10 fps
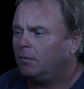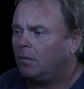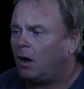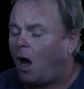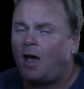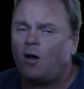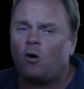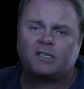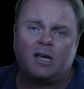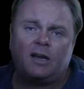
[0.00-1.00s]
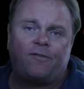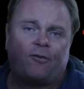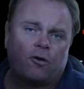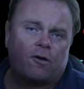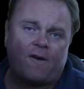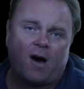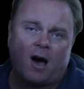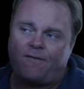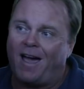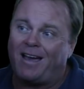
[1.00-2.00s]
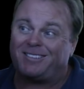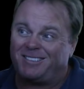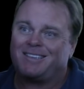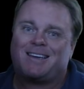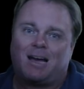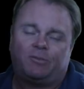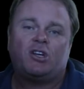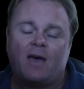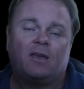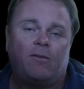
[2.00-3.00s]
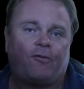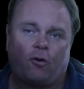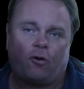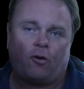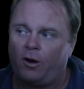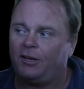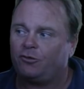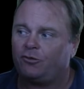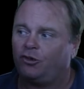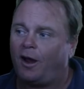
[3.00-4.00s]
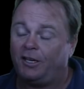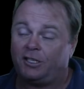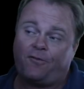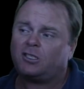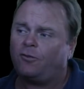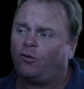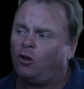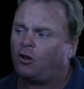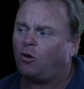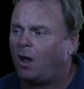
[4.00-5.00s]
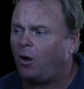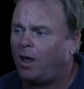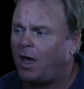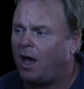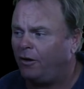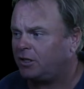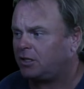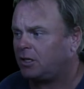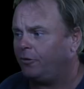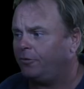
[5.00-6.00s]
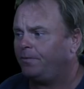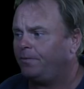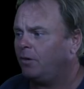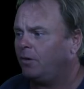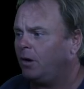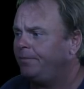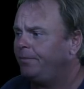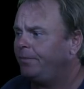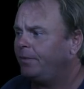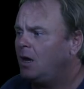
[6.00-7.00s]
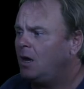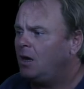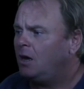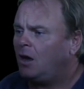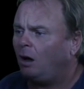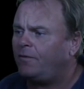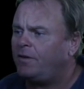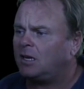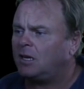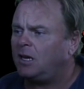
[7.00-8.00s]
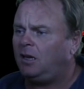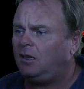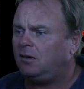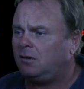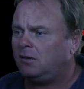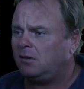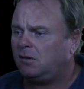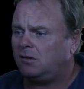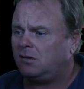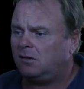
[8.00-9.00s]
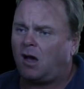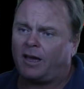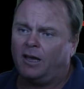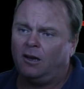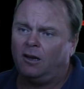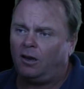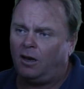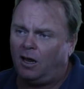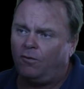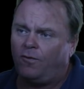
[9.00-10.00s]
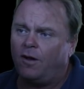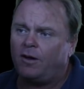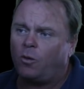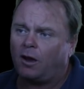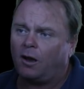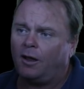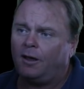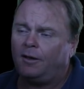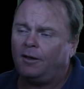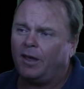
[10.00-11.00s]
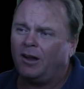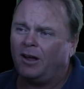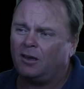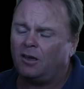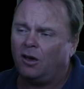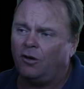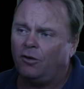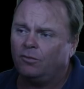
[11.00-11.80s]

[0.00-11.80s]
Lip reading: I always need 4 or 5 factors to come together before I want to enter a trade. So first of all, I look at where we are in the cycle. Right. Obviously, I can look at Neo very quickly, and I can go.